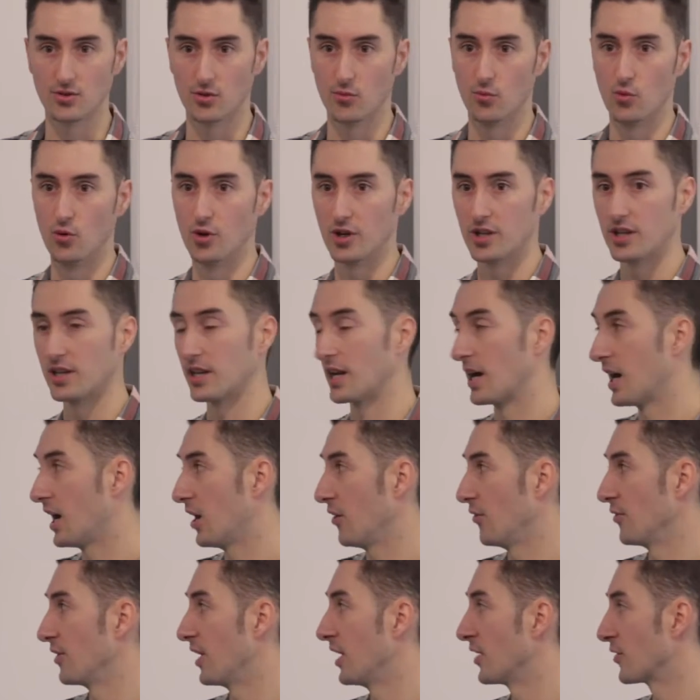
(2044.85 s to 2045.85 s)
sort of working out
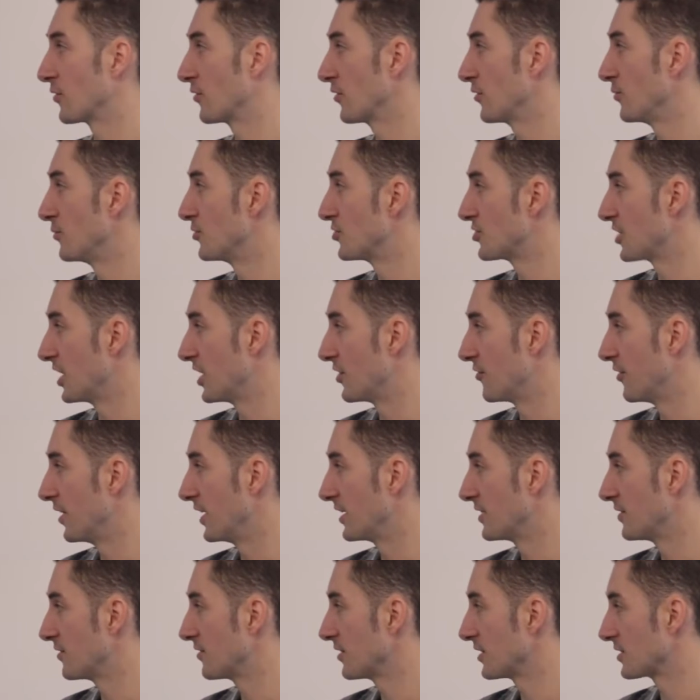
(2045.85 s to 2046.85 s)
how the algorithms
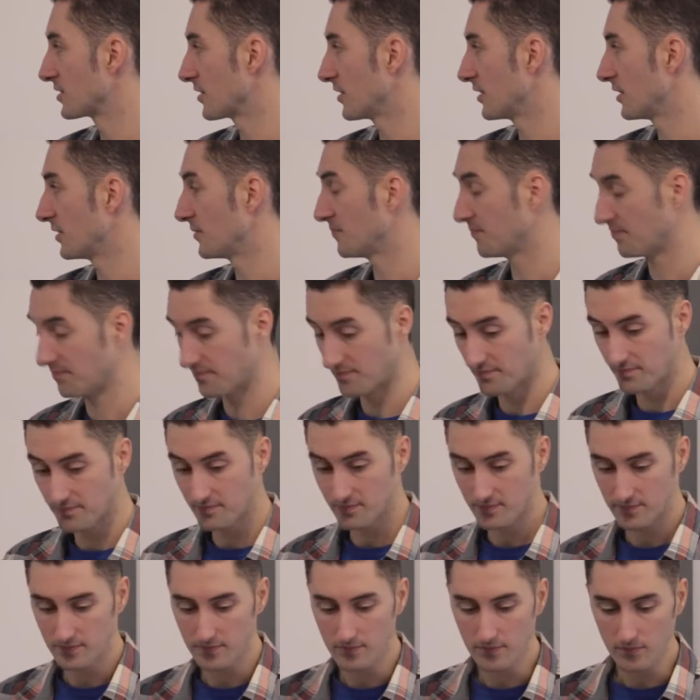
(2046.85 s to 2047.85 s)
generate and things like
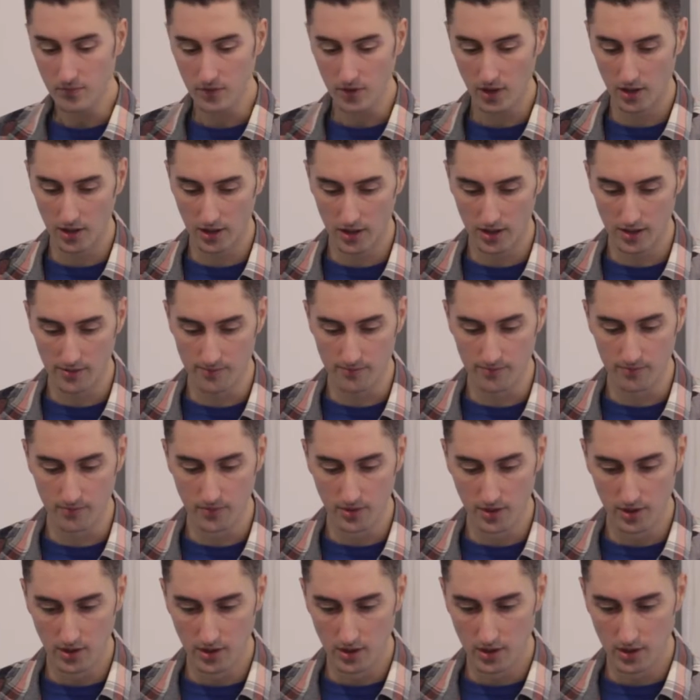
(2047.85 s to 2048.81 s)
that.